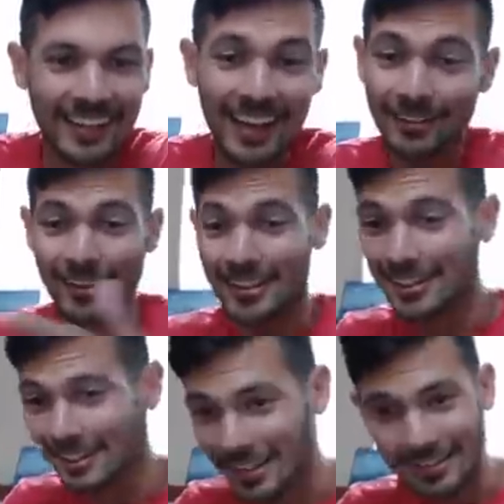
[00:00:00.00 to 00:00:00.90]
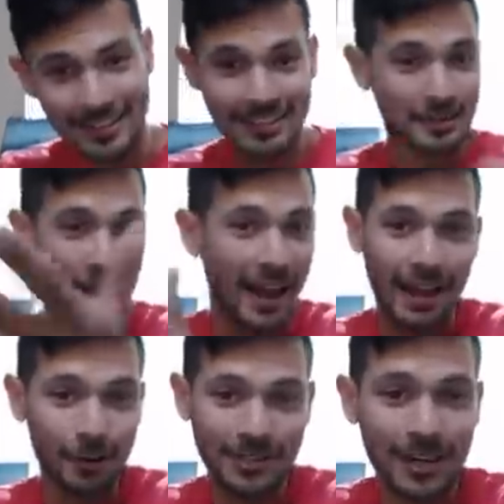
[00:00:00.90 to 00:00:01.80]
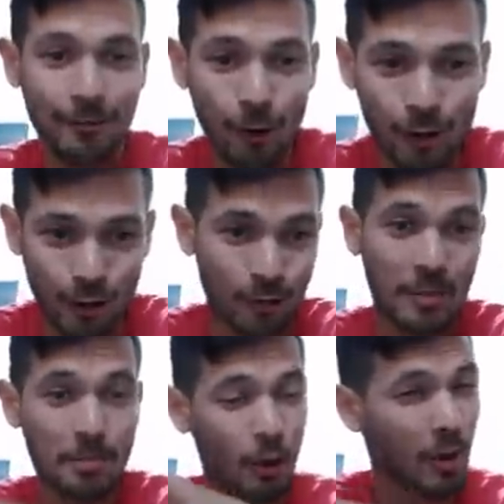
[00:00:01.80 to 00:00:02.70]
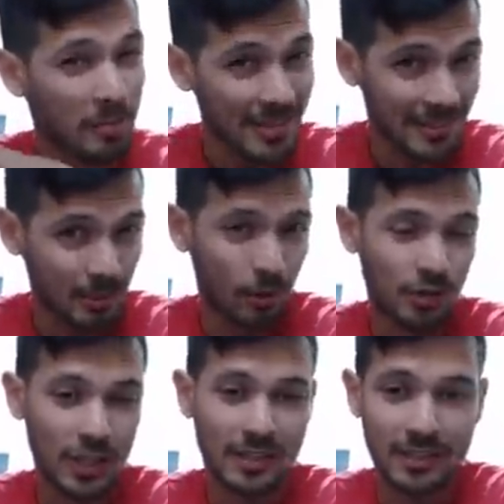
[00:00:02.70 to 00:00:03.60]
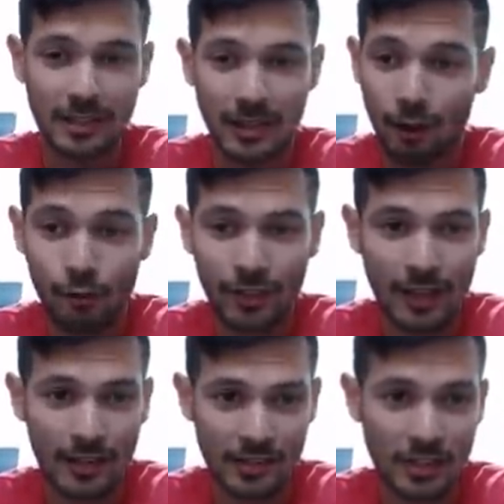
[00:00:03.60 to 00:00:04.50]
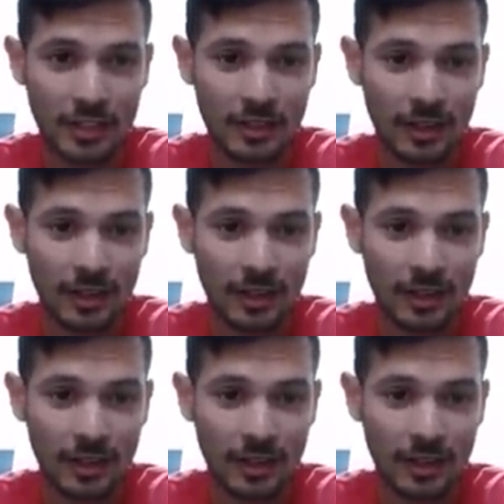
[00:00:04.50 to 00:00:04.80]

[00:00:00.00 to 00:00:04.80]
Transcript: Anyway, the, the, this is my hours that I've worked on my on my business projects uh, over the last year.